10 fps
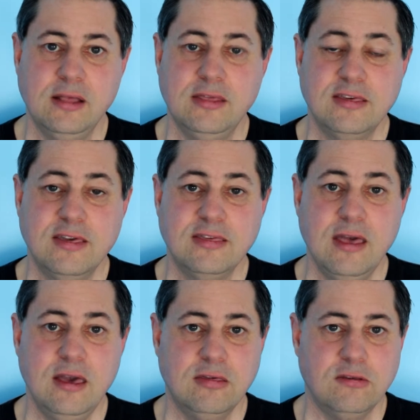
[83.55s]
This is the
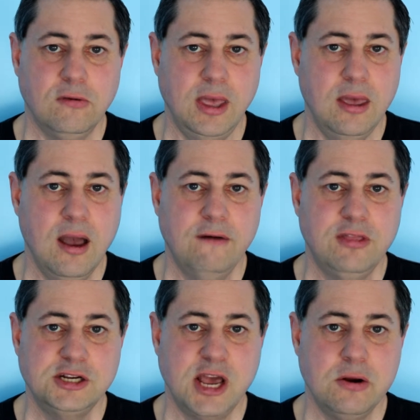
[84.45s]
history of
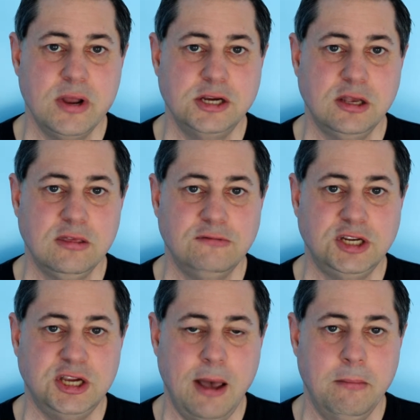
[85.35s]
the generations of
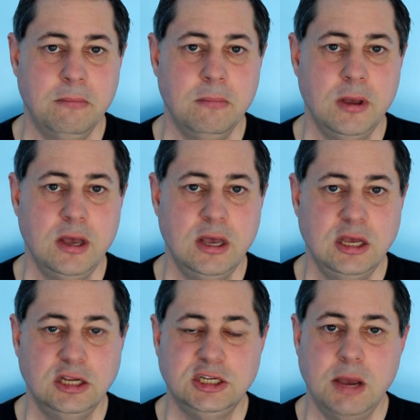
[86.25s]
Shem.
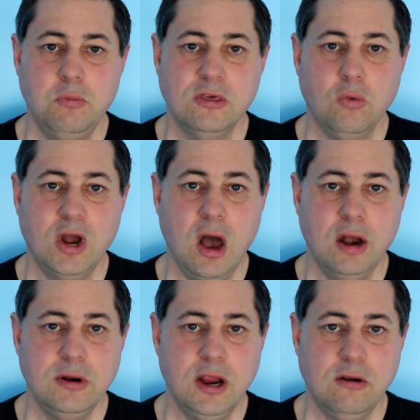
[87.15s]
Shem was
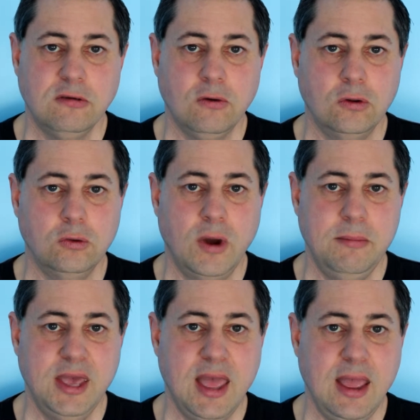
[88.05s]
100 years old when he
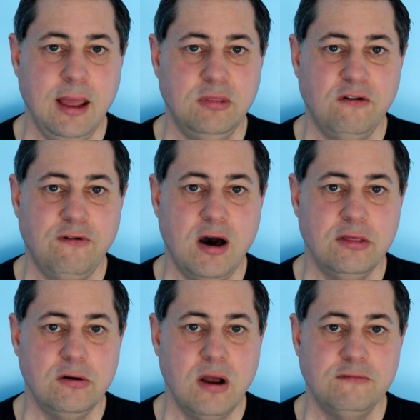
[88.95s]
became the
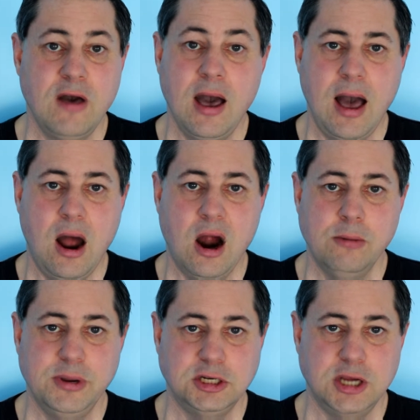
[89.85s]
father of
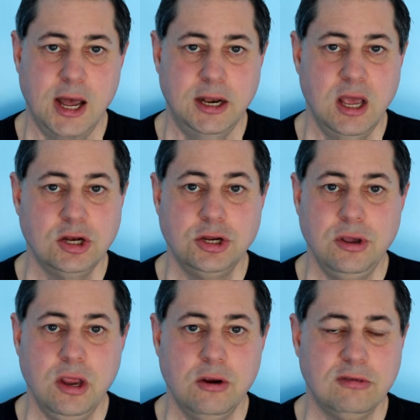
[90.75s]
Arpachshad, 2
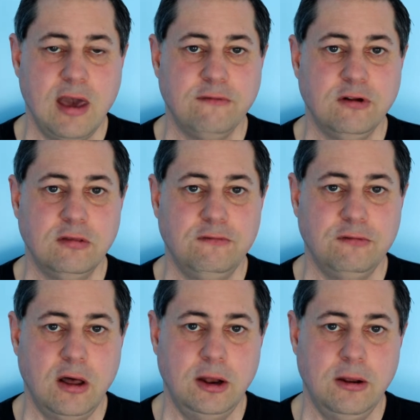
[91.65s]
years after the
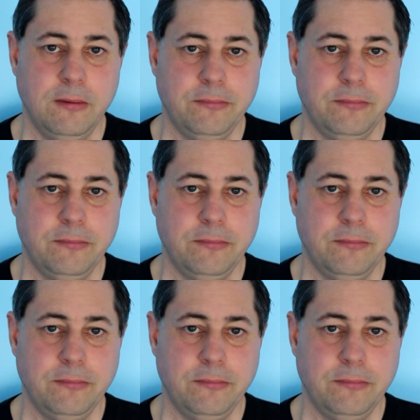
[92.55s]
flood.